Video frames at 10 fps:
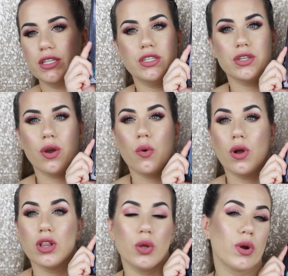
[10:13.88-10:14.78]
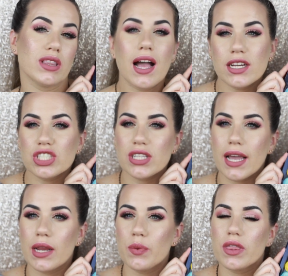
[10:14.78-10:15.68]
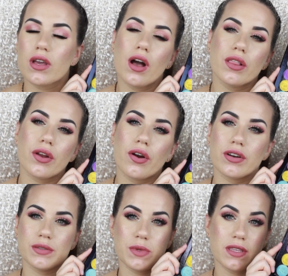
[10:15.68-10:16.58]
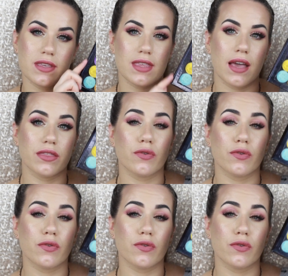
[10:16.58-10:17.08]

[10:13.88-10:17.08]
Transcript: you know, a lower lash line with color or something like that.